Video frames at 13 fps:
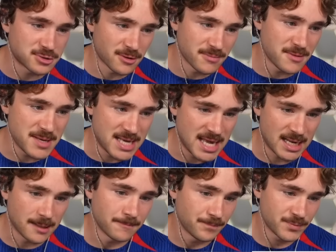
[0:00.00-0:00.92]
from the
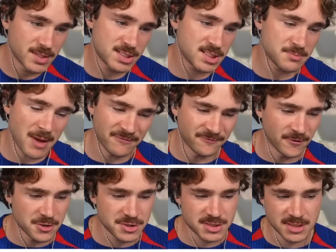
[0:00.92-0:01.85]
beginning. This is my
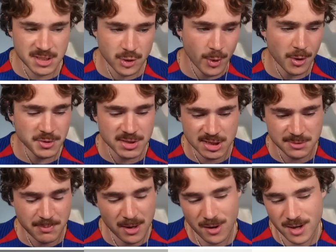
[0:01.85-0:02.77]
first Euros
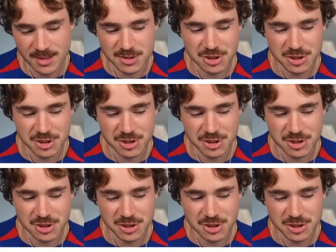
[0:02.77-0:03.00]
experience,